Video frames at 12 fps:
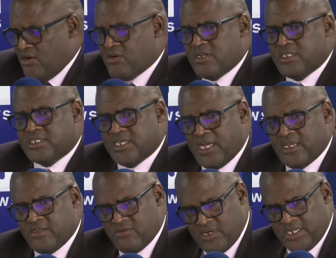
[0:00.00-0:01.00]
all
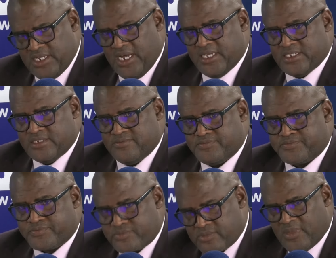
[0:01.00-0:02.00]
GNU leaders
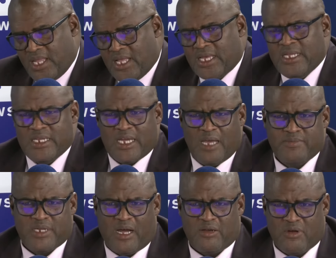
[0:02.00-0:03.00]
in
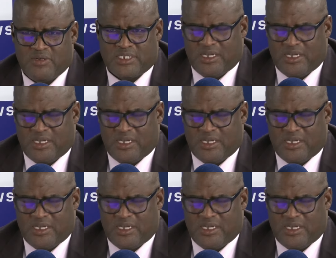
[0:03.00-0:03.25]
Cape Town, where we